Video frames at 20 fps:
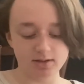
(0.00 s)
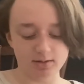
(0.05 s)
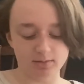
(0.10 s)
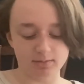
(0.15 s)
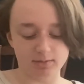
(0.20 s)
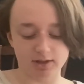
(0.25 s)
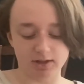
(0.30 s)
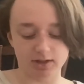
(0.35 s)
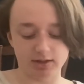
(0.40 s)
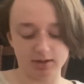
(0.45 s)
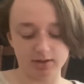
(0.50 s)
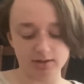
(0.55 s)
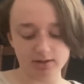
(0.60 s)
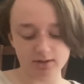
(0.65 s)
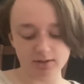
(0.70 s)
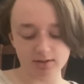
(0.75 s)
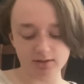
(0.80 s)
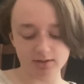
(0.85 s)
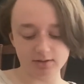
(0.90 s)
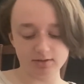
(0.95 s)
me
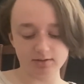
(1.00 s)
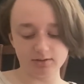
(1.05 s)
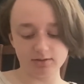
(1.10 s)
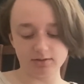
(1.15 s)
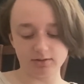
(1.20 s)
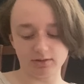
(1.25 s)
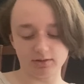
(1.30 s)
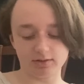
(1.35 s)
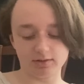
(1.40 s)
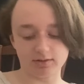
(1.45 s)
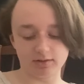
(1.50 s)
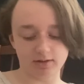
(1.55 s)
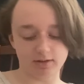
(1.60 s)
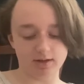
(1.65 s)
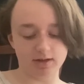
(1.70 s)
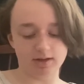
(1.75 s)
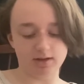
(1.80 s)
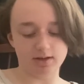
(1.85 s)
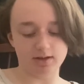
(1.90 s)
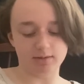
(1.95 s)
just
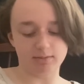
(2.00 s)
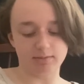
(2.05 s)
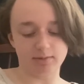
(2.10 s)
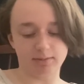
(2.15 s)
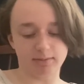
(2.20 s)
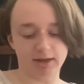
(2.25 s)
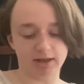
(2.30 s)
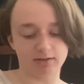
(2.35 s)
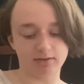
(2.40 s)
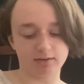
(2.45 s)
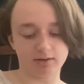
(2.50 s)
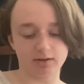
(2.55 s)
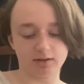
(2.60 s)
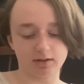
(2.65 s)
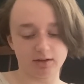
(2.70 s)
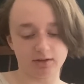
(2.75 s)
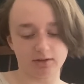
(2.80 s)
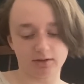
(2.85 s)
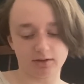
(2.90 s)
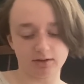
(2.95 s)
neaten up my basket
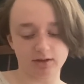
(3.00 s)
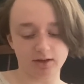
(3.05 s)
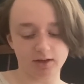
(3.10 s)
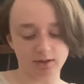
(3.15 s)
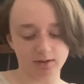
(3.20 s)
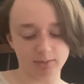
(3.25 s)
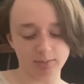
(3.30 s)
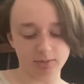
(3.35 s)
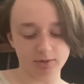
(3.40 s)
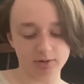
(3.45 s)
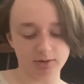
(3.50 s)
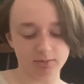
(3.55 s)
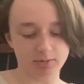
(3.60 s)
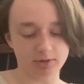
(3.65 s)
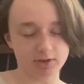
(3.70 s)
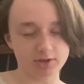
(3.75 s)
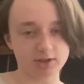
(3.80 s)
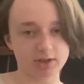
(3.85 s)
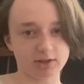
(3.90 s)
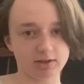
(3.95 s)
here I could put the
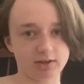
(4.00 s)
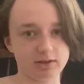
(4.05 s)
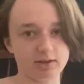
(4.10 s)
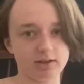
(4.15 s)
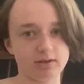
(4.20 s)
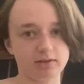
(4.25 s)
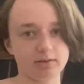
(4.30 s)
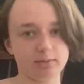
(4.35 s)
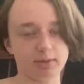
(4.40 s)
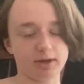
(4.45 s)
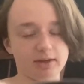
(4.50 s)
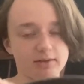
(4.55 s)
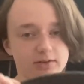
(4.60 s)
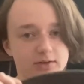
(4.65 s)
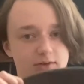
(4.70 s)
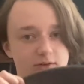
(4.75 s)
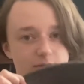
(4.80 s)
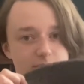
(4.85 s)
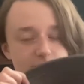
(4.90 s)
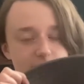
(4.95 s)
project in this
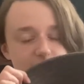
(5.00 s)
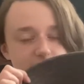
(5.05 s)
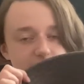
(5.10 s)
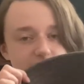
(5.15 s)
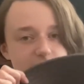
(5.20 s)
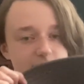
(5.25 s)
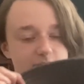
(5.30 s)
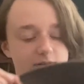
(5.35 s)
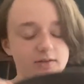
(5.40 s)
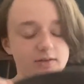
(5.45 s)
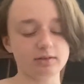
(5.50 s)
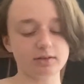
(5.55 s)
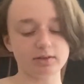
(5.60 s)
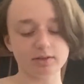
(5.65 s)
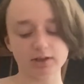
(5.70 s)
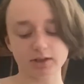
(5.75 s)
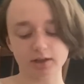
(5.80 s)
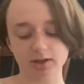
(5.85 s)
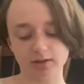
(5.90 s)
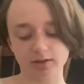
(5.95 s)
basket so I can easily see all the
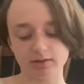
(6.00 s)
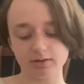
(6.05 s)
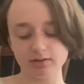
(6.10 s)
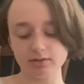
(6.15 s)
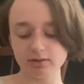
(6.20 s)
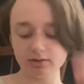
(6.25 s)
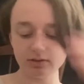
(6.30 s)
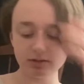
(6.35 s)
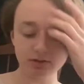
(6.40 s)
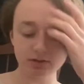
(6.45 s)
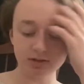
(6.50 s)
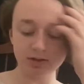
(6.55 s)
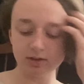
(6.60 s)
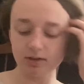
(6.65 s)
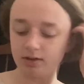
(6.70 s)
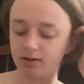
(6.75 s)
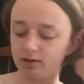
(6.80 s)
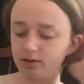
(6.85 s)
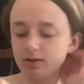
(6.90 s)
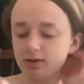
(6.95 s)
colors
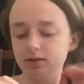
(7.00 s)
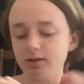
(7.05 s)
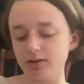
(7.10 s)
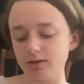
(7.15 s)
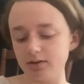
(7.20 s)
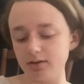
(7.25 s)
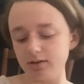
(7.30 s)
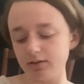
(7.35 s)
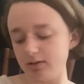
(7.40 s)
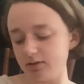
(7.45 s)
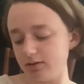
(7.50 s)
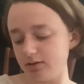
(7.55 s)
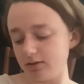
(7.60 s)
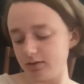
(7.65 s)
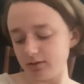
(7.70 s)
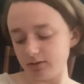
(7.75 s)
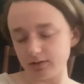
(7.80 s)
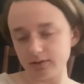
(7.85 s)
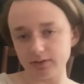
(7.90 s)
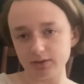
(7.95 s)

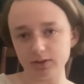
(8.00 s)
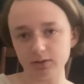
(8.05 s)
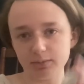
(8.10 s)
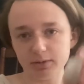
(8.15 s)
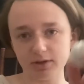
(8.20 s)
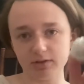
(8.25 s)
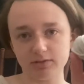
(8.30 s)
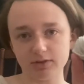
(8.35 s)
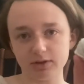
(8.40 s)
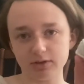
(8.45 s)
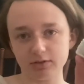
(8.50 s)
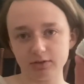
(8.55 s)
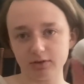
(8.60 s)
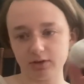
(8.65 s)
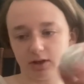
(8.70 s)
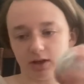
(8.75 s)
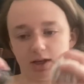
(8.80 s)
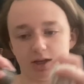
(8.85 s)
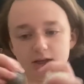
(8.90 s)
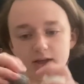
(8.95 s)
so I have a little bit of this
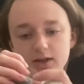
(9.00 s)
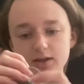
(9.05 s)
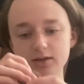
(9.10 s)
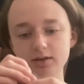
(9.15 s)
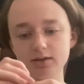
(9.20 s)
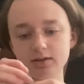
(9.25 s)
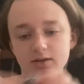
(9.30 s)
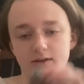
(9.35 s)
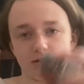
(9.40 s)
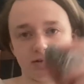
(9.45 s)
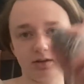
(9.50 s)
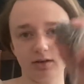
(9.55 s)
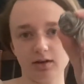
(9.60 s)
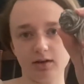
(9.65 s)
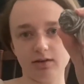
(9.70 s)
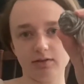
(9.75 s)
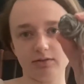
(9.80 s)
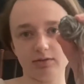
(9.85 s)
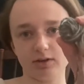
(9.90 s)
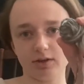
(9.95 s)
gray,
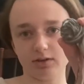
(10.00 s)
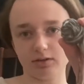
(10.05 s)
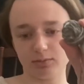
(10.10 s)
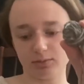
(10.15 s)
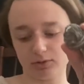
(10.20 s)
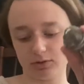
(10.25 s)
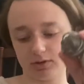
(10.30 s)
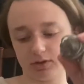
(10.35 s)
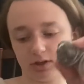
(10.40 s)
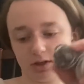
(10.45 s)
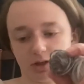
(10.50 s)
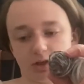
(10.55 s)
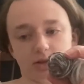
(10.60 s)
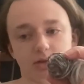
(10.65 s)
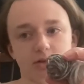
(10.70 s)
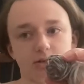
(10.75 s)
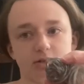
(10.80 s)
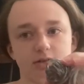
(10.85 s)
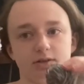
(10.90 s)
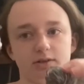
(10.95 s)
of this
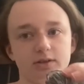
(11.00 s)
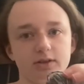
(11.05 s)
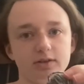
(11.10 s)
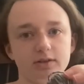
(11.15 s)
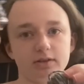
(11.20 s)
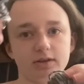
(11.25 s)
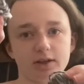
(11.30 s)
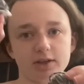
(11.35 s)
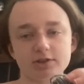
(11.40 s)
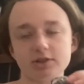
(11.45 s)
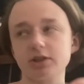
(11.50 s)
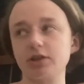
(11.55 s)
multicolored. This is actually